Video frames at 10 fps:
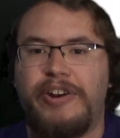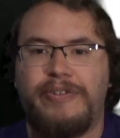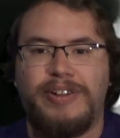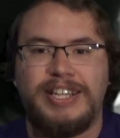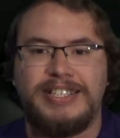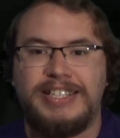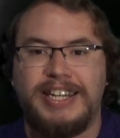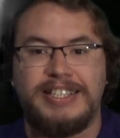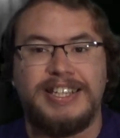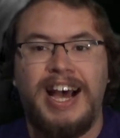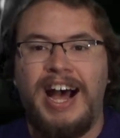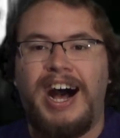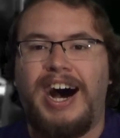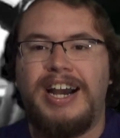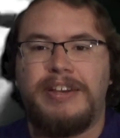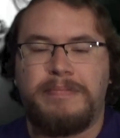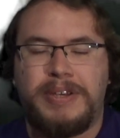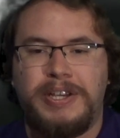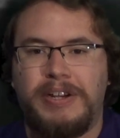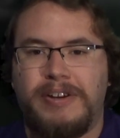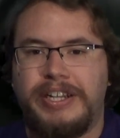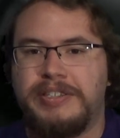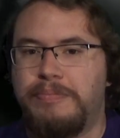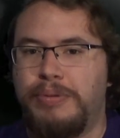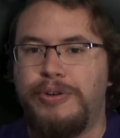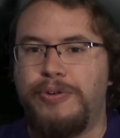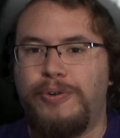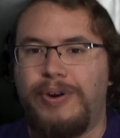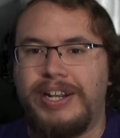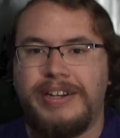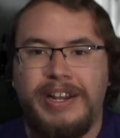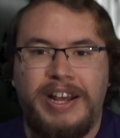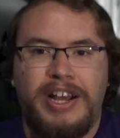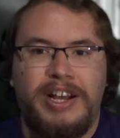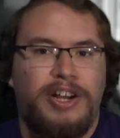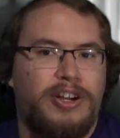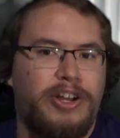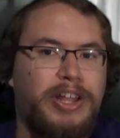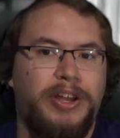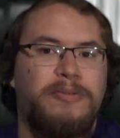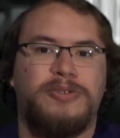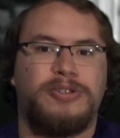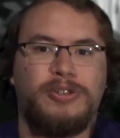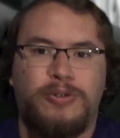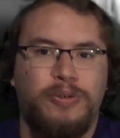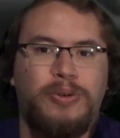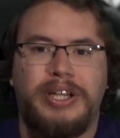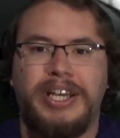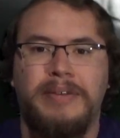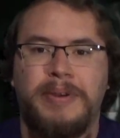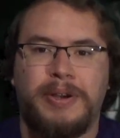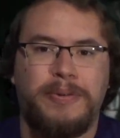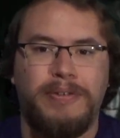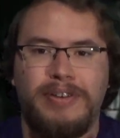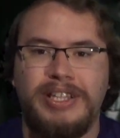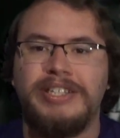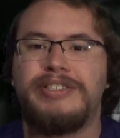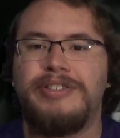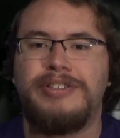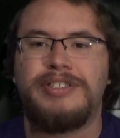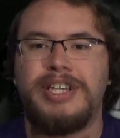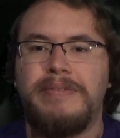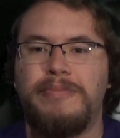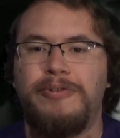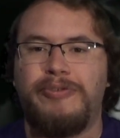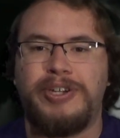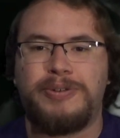and released it as I Am Curious Blue. And it was a cool gimmick. We released the same movie